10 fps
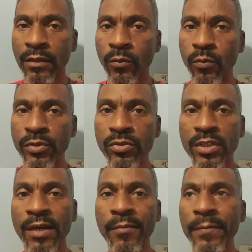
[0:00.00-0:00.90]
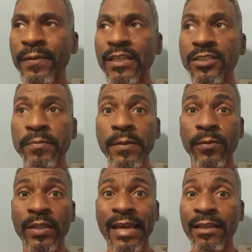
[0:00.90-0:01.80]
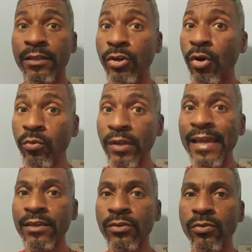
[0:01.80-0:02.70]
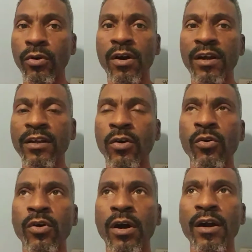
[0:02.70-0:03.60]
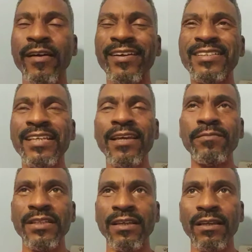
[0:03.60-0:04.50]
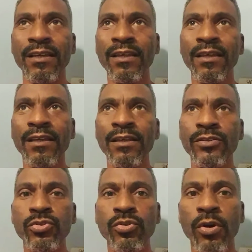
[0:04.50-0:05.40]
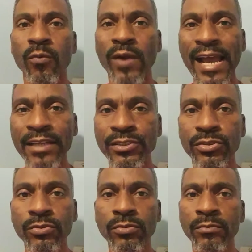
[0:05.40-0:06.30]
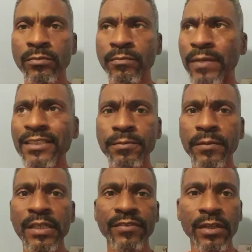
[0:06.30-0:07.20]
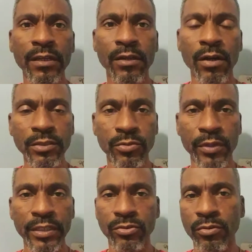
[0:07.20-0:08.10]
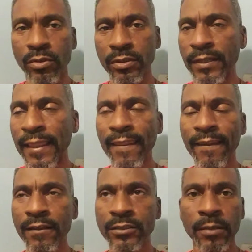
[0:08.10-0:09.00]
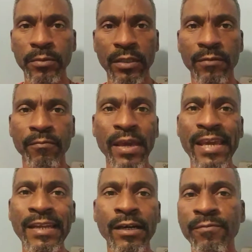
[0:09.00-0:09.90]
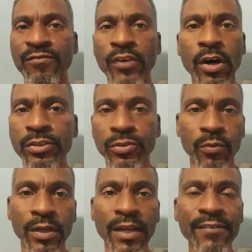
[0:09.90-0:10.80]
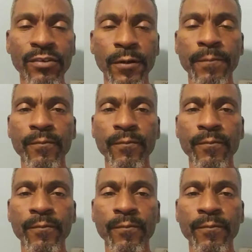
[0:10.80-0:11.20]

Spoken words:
when you come up against people that don't like you or are attempting to harass you, possibly even incarcerate you on something made up, false, or whatever,